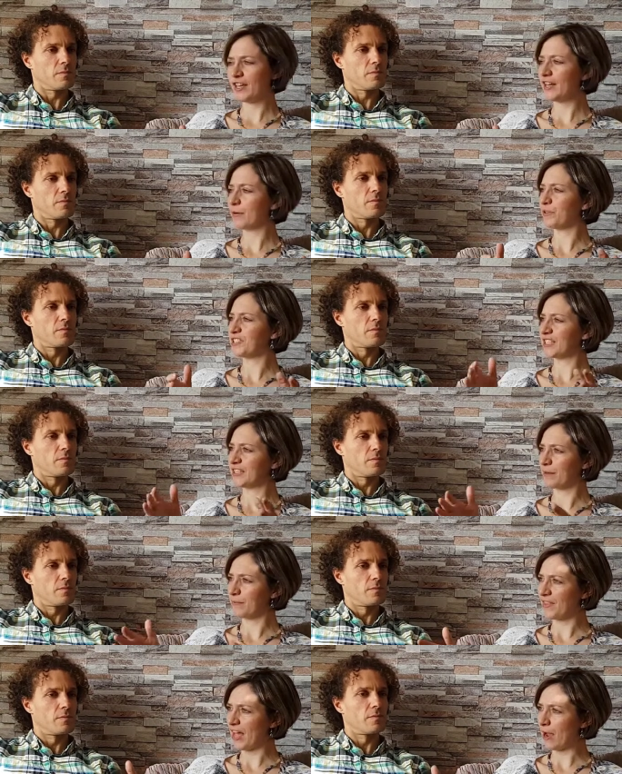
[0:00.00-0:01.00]
Speaker 1: here. We sit
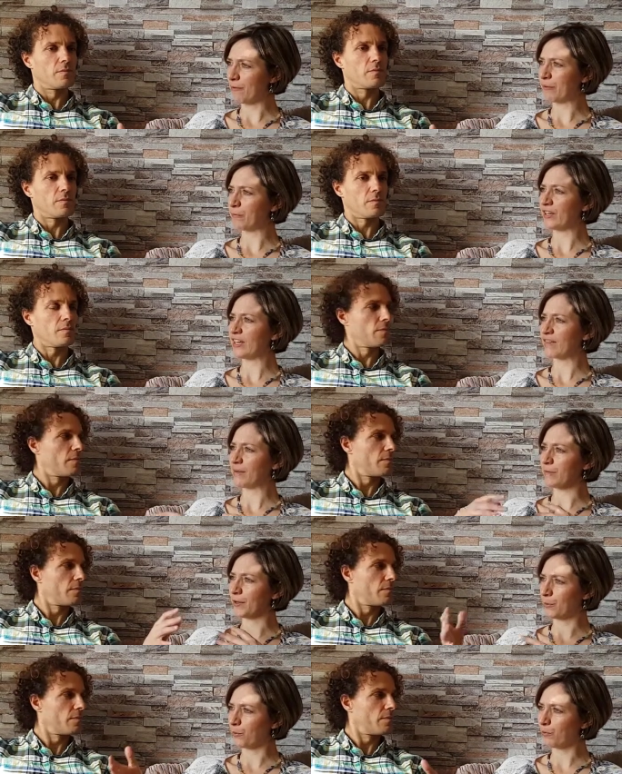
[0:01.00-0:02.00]
them down and we give them
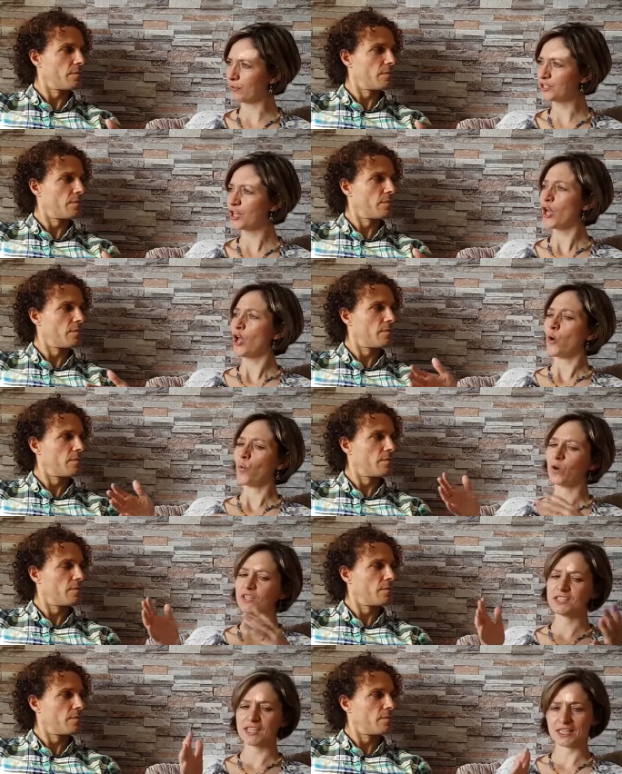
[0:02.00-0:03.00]
the rules,
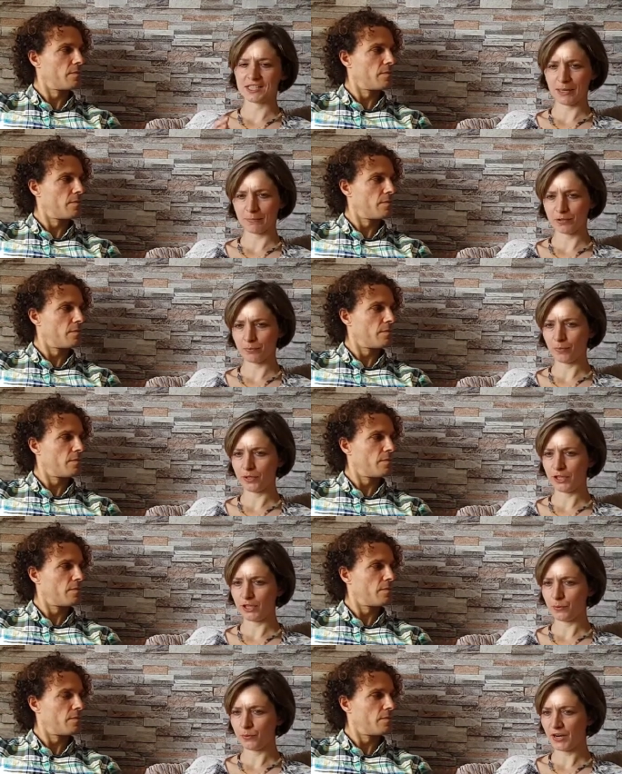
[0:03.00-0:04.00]
what is acceptable
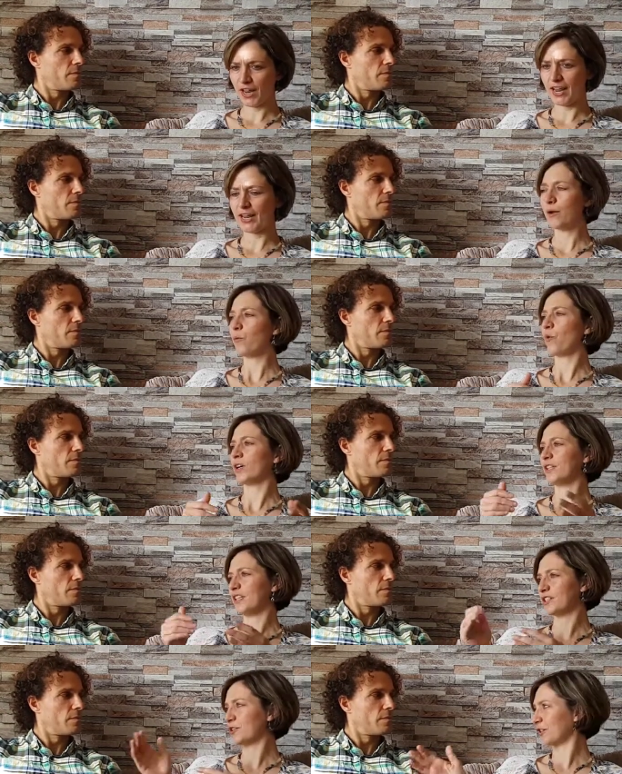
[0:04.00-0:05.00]
in UK,
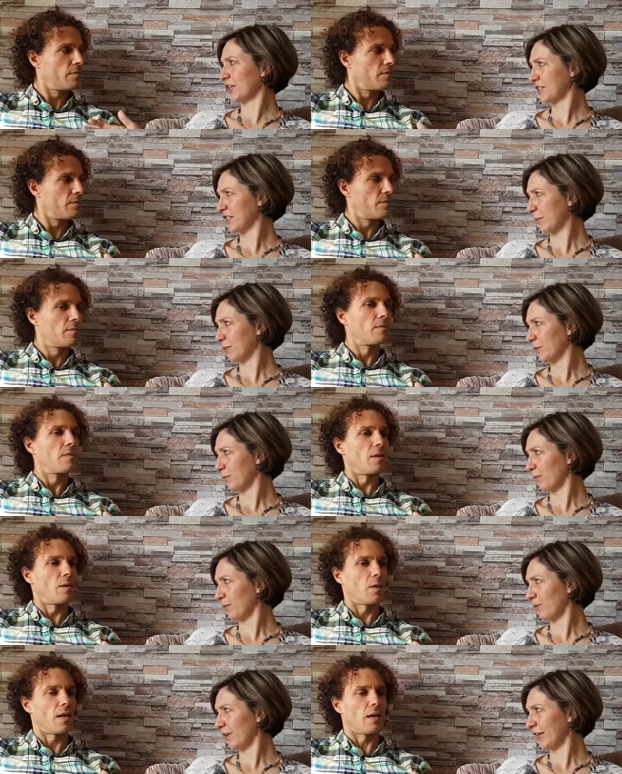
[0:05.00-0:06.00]
what is not
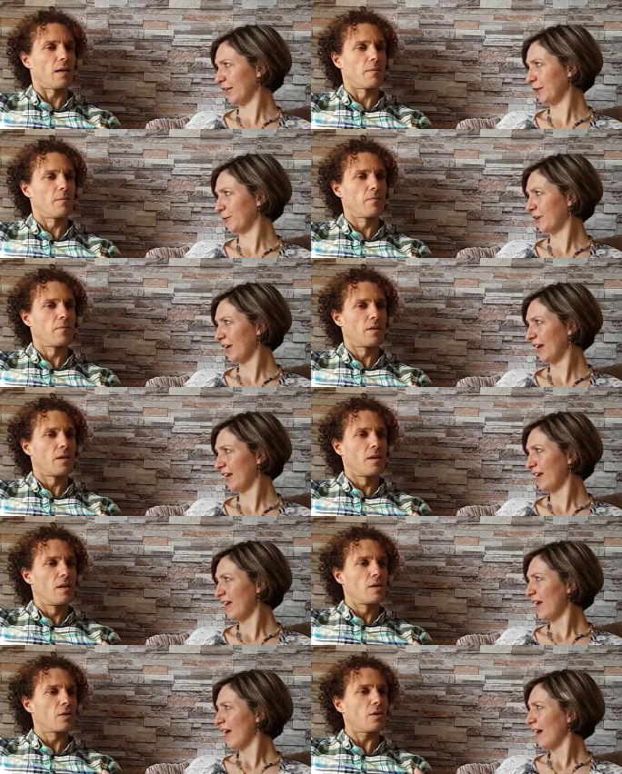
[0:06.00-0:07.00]
acceptable in UK.
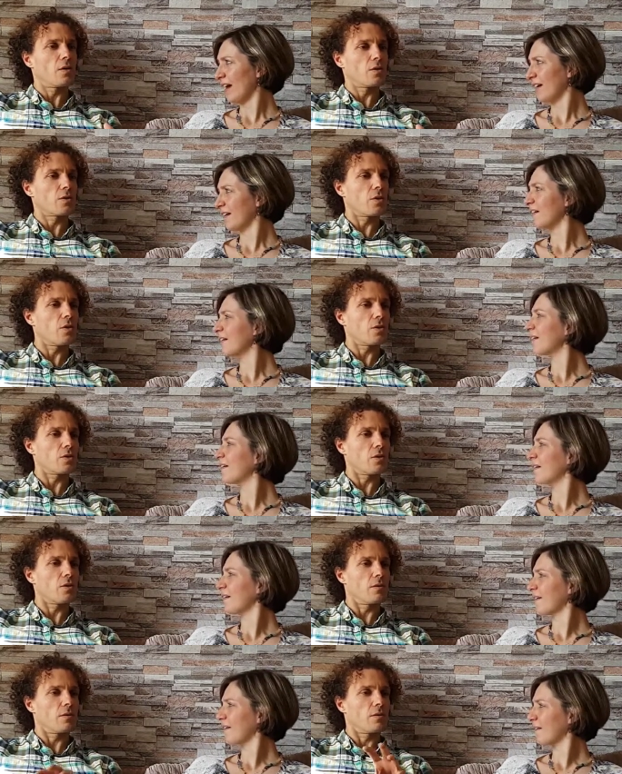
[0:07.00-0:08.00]
So
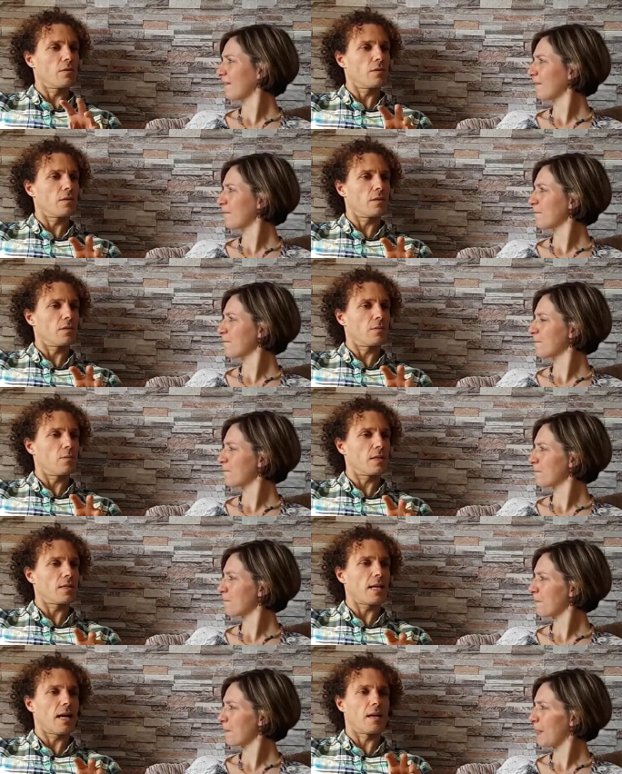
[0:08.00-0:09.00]

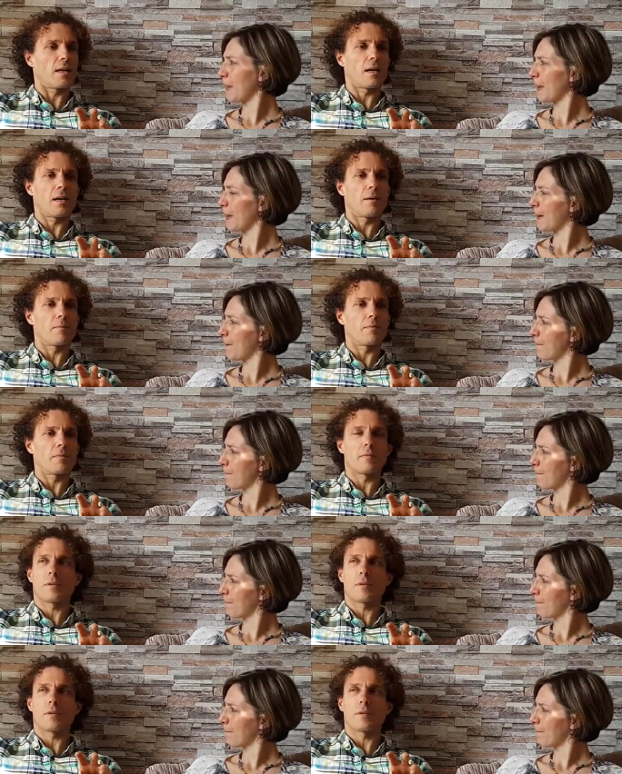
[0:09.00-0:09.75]
once again,